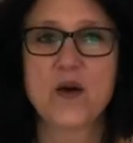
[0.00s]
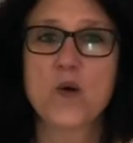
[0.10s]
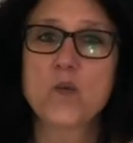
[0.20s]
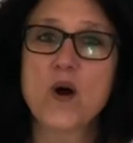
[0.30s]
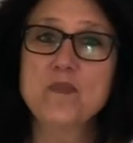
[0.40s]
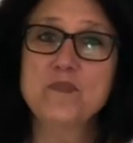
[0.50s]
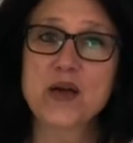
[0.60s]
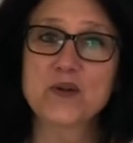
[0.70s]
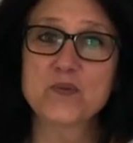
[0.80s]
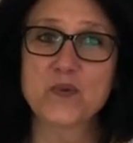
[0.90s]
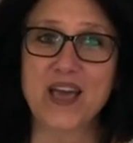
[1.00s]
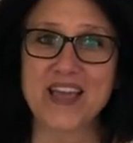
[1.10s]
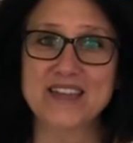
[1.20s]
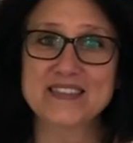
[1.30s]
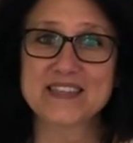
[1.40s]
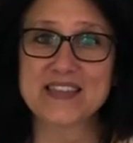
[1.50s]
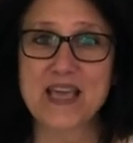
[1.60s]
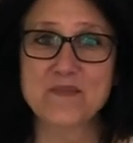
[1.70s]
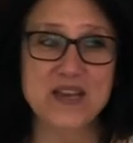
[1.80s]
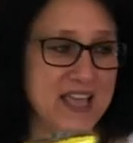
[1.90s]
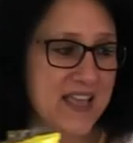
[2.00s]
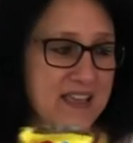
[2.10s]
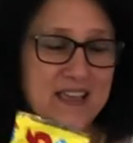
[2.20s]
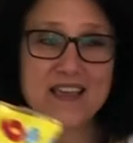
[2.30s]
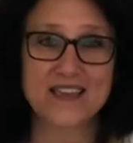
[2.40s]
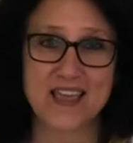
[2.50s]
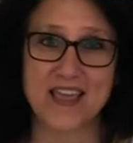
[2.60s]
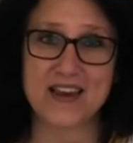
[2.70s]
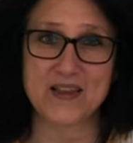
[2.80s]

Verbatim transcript: What better way to laminate candy